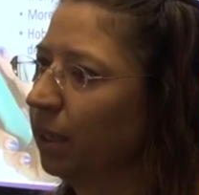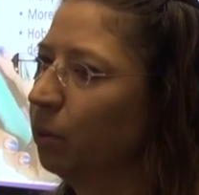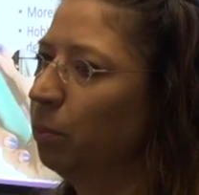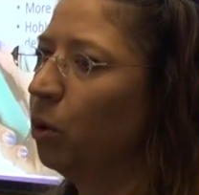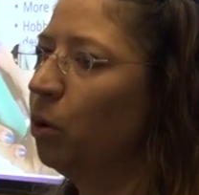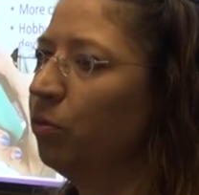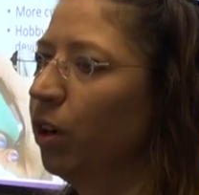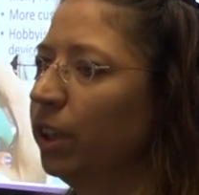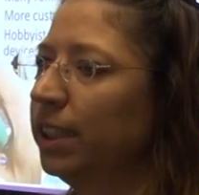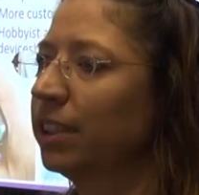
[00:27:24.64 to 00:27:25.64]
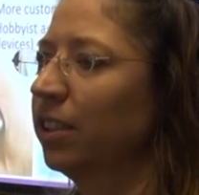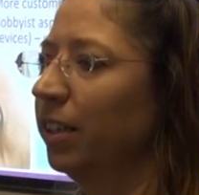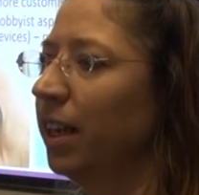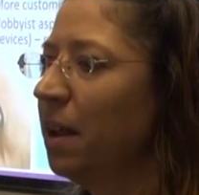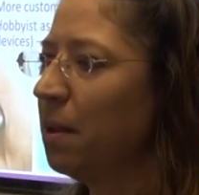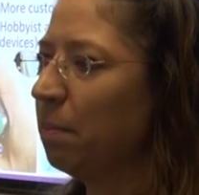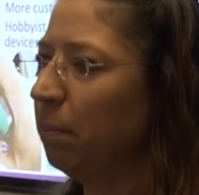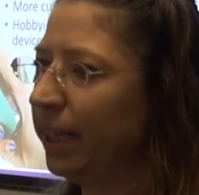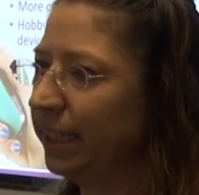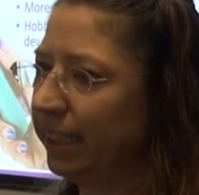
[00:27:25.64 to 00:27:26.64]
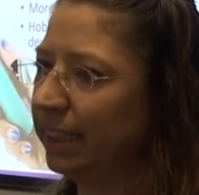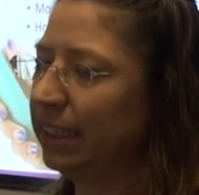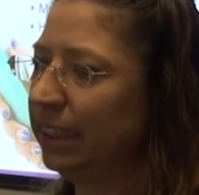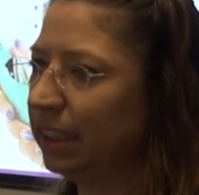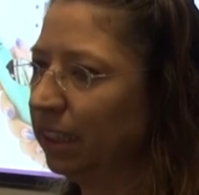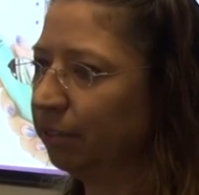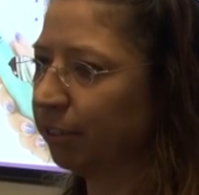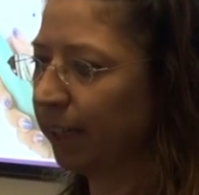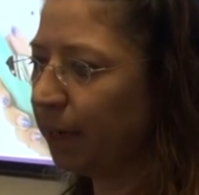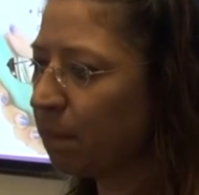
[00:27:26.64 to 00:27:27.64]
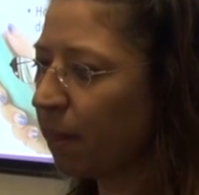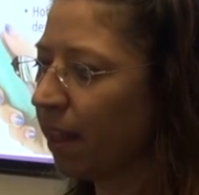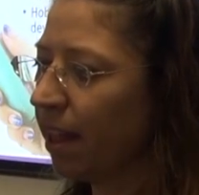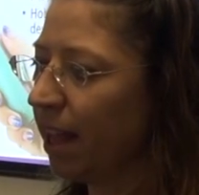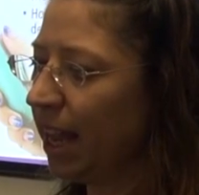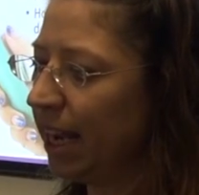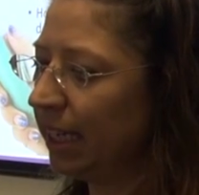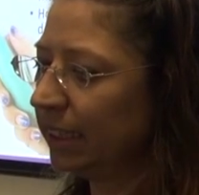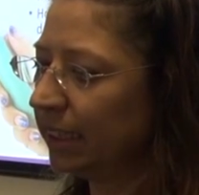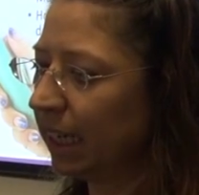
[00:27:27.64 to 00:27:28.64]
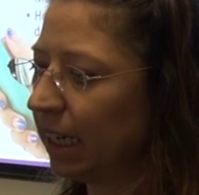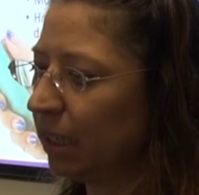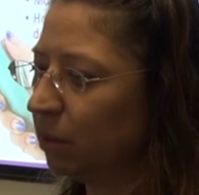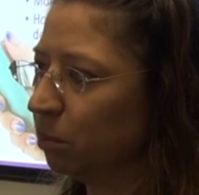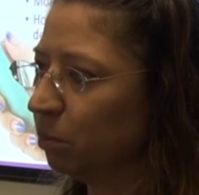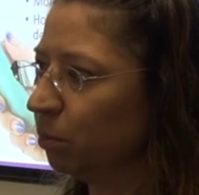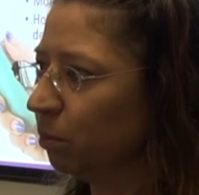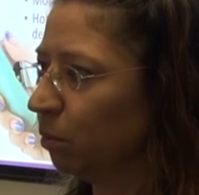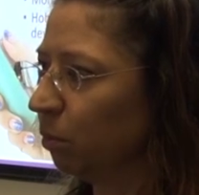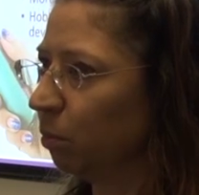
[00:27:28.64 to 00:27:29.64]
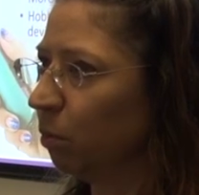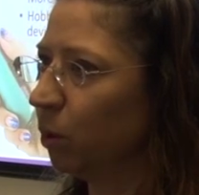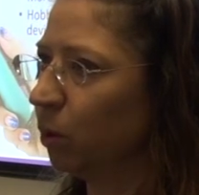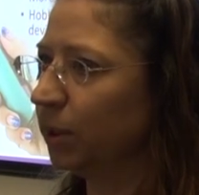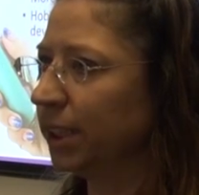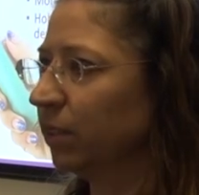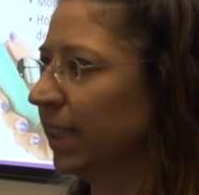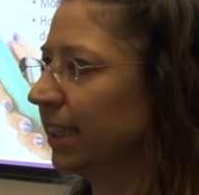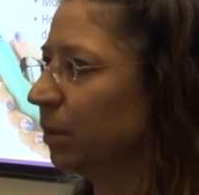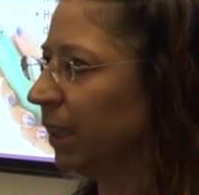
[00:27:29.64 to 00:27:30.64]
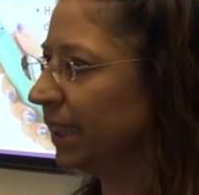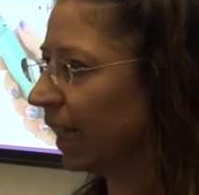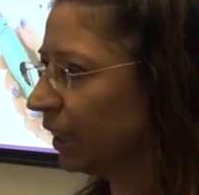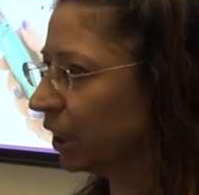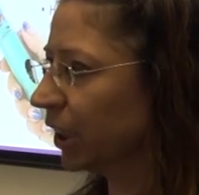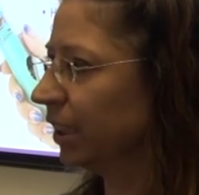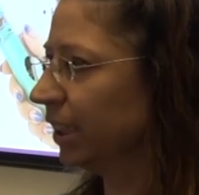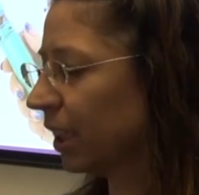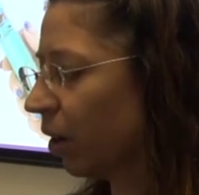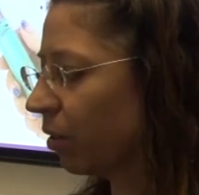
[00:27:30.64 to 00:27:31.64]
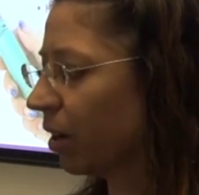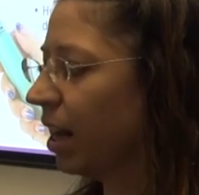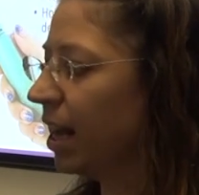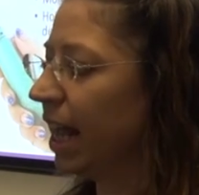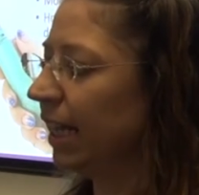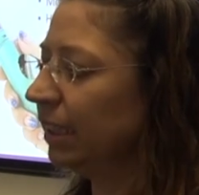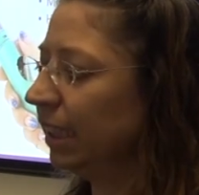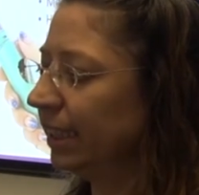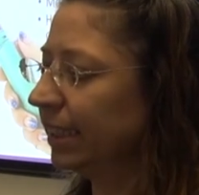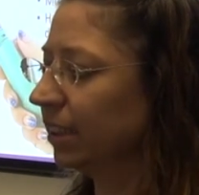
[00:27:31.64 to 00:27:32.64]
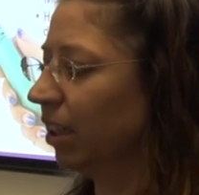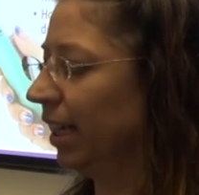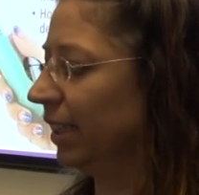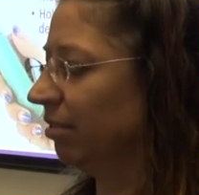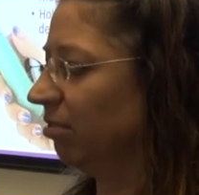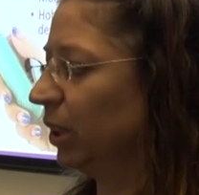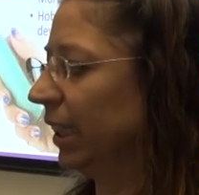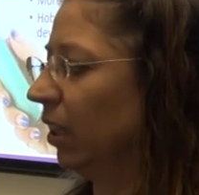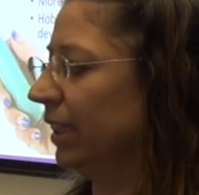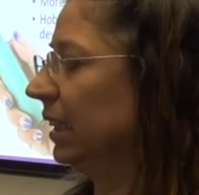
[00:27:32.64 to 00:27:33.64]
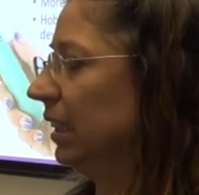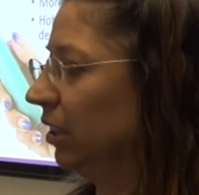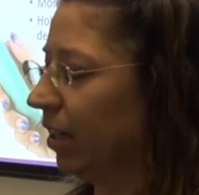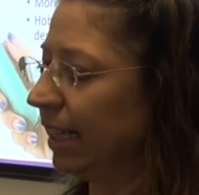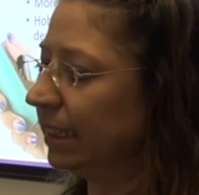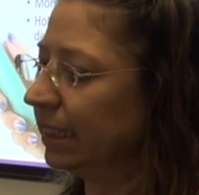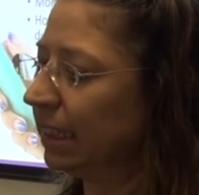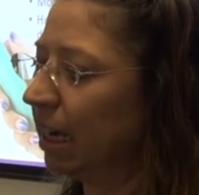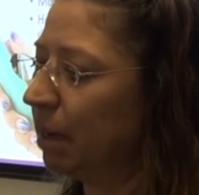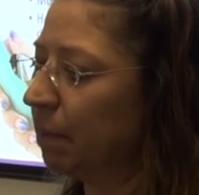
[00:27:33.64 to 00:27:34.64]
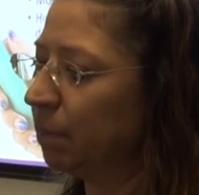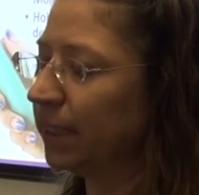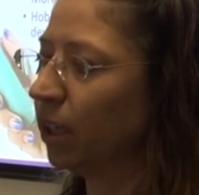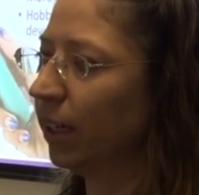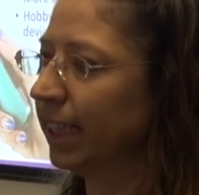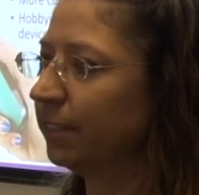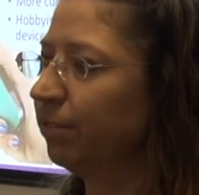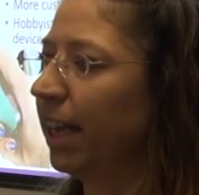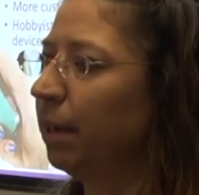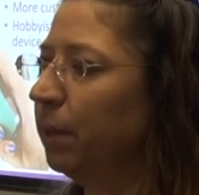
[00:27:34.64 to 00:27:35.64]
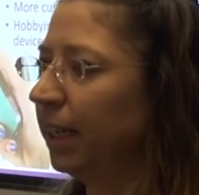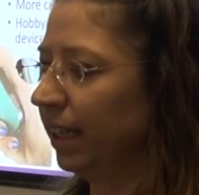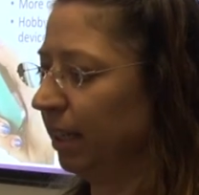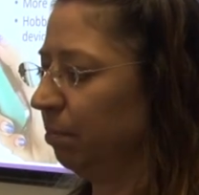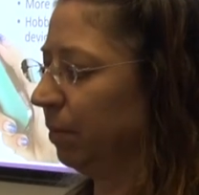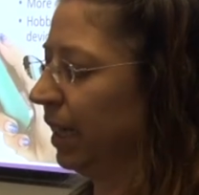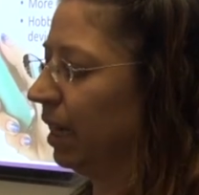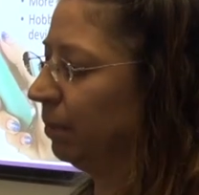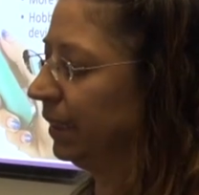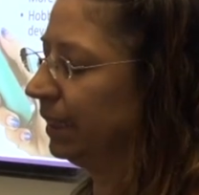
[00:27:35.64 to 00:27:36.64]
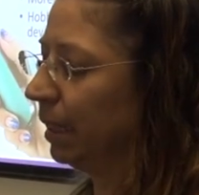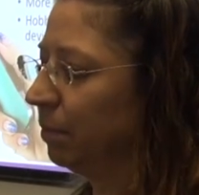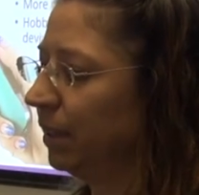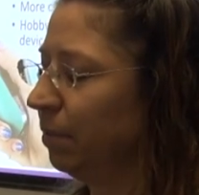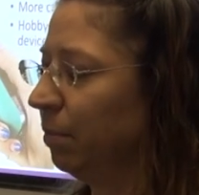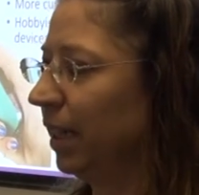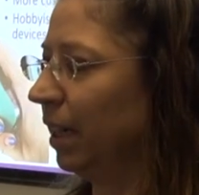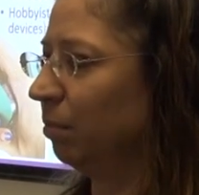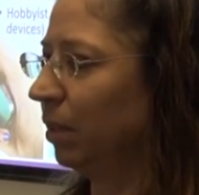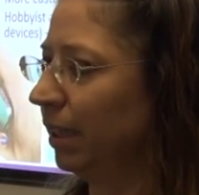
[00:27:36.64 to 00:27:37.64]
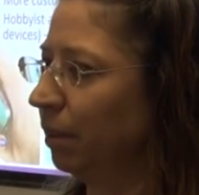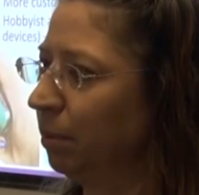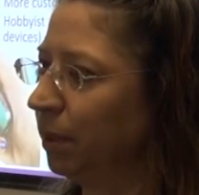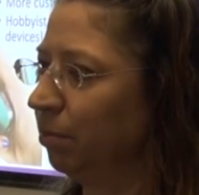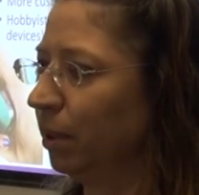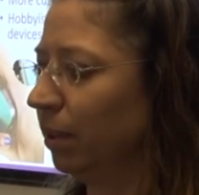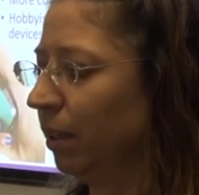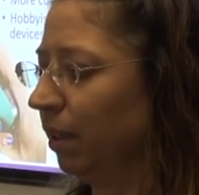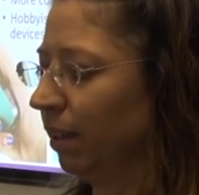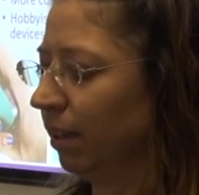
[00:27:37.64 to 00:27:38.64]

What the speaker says: that were more focused on better nicotine delivery and more sort of customization and so on, and less like looking like cigarettes. So I guess vaping had become accepted and become like a bit of a